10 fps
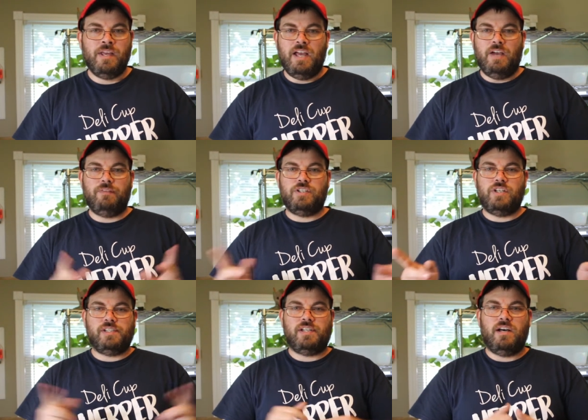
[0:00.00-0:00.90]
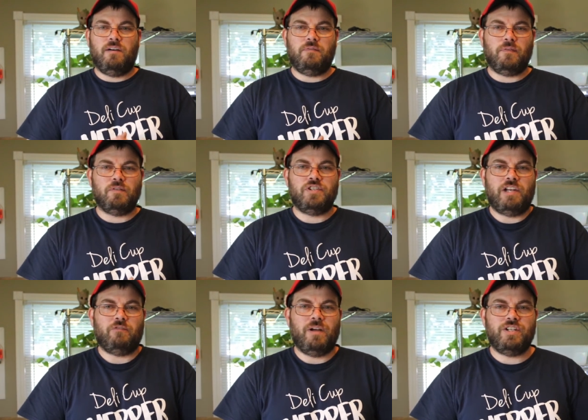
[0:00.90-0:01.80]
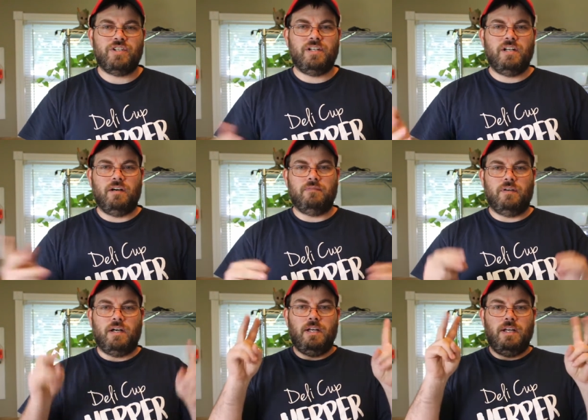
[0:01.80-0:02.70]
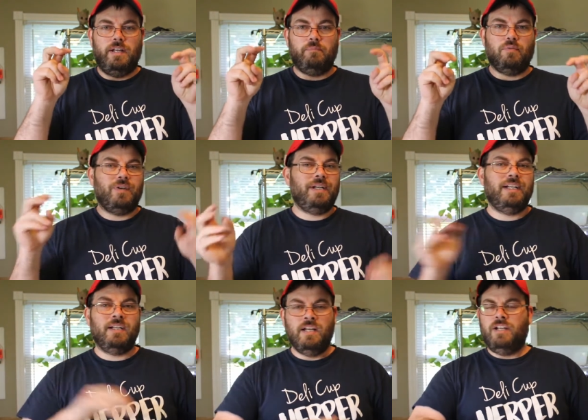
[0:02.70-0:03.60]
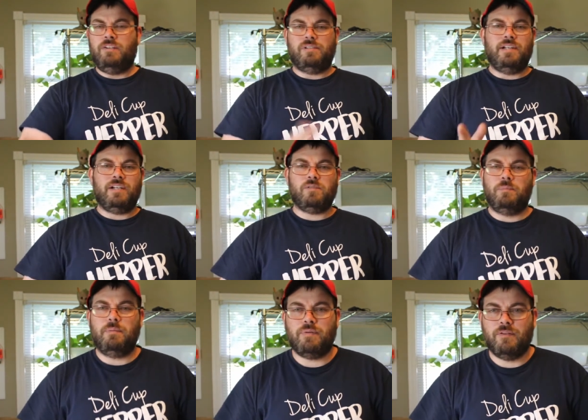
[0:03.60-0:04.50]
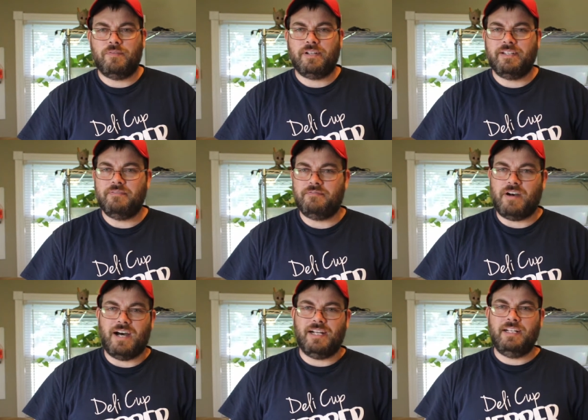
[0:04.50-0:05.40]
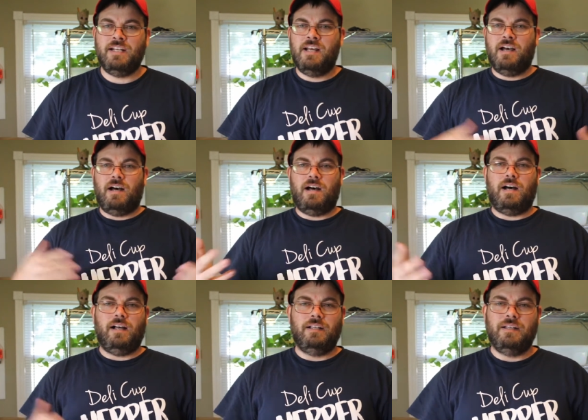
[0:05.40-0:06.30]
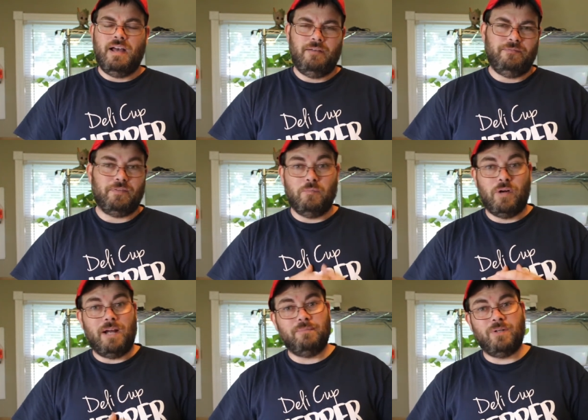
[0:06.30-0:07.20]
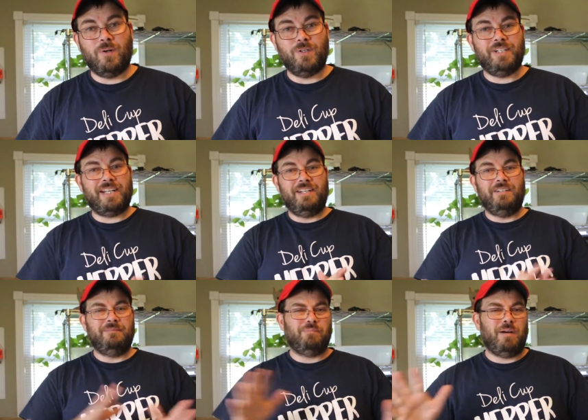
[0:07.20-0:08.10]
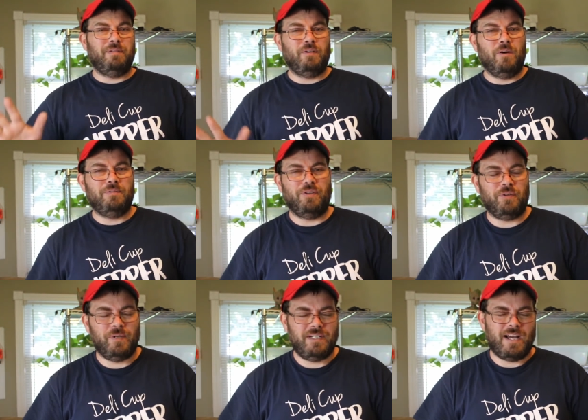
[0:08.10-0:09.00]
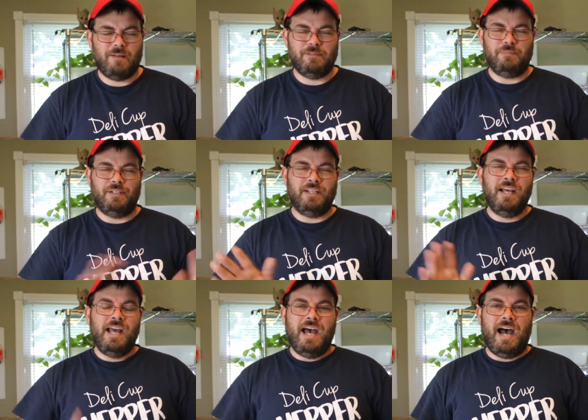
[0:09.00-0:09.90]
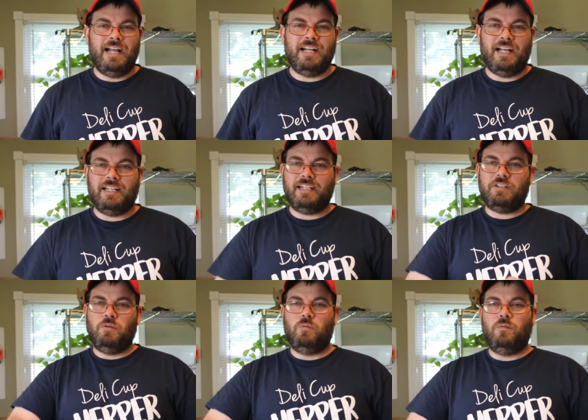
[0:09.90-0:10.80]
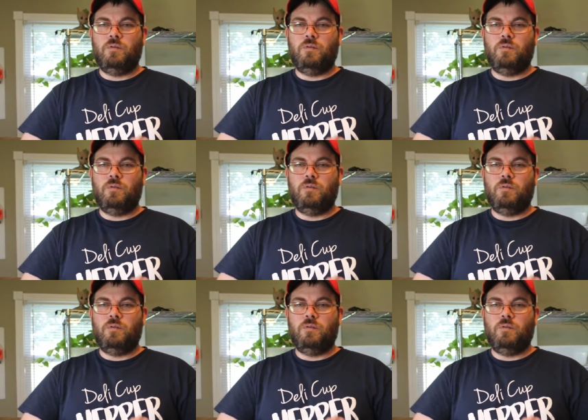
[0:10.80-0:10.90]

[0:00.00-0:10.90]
If it's just a first generation of inbreeding, your snakes will be perfectly fine. From what I'm told, you can probably go up to 3 times, but I like to